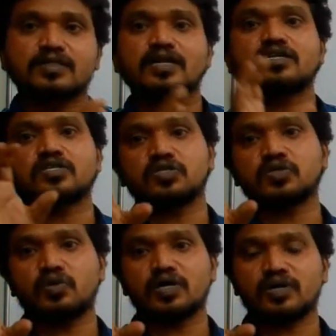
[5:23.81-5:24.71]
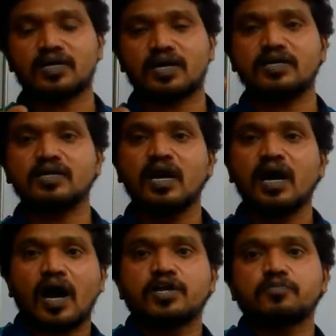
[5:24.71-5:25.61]
That tissue what we are calling
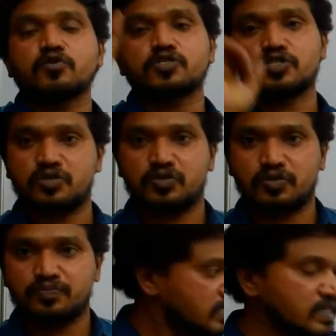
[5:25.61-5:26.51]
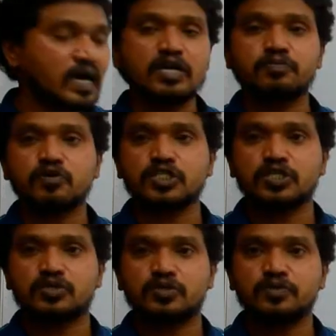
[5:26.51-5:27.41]
adipose tissue. In the adipose
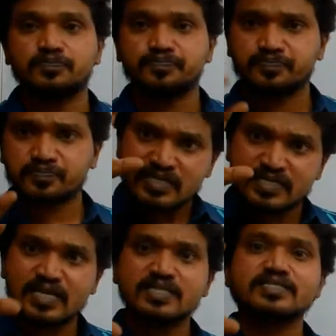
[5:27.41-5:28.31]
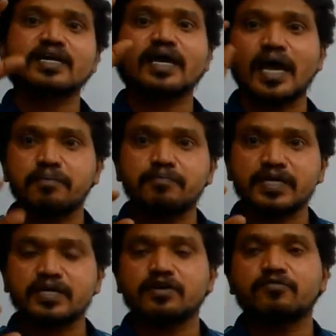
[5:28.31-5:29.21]
tissue, cells are
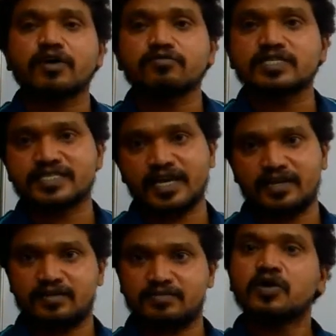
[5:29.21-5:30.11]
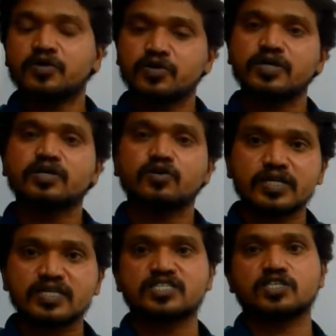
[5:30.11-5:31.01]
empty when we stain. During
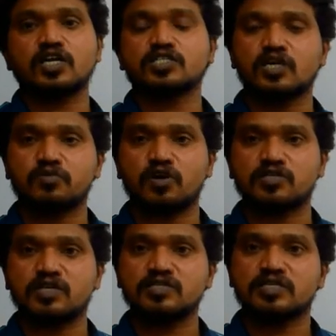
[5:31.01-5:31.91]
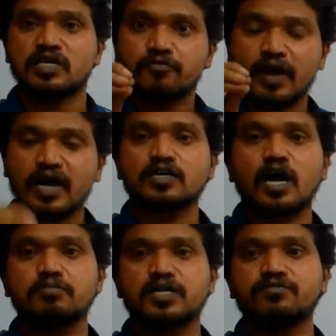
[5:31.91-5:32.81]
routine histological process, fat
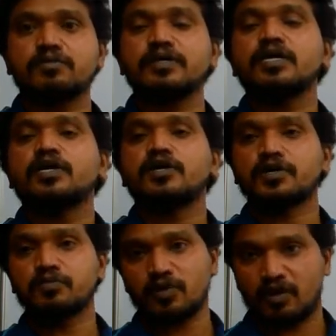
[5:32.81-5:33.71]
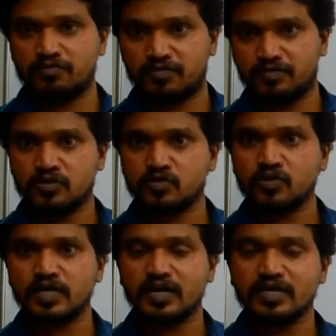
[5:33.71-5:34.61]
goblet will be removed off,
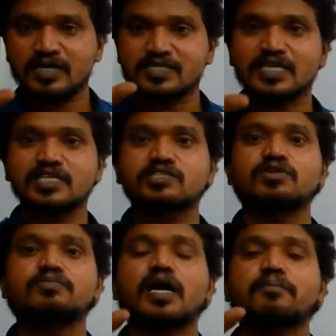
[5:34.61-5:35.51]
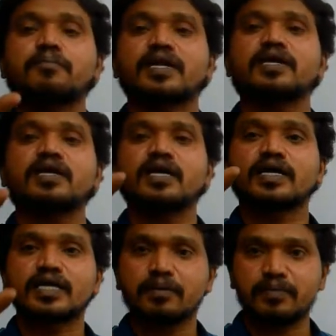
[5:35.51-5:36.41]
so that cells will be appearing
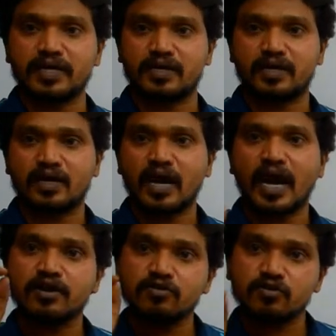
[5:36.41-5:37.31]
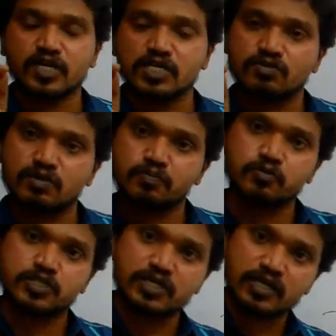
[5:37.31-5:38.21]
empty and nucleus will be
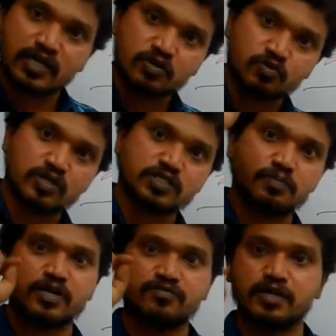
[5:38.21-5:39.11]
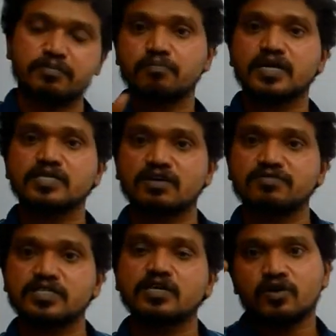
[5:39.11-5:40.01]
pushing towards the periphery. Because of
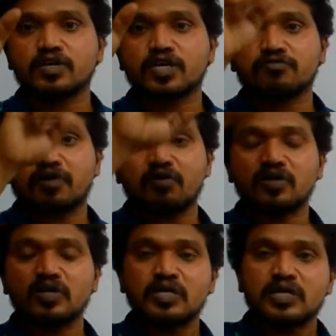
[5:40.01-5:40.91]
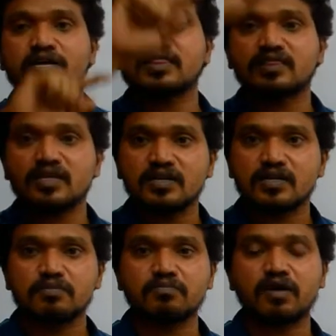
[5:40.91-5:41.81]
this, we can found very thin
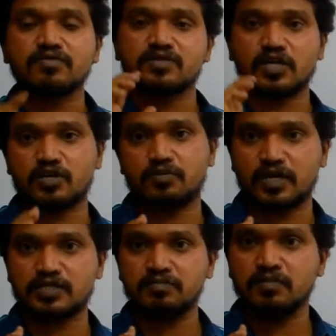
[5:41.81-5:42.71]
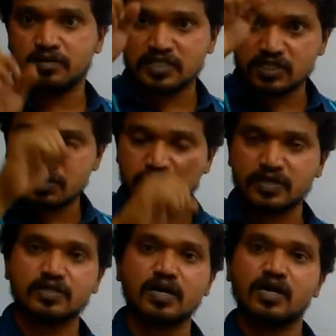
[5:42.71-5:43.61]
rim of cytoplasm just
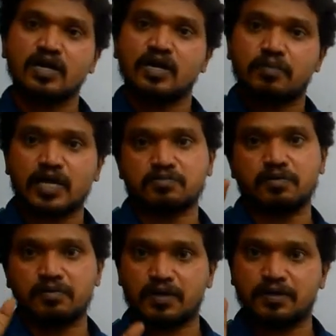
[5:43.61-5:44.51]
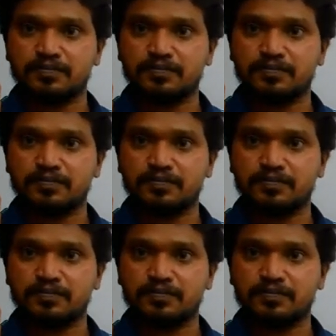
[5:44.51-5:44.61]
beneath the plasma membrane.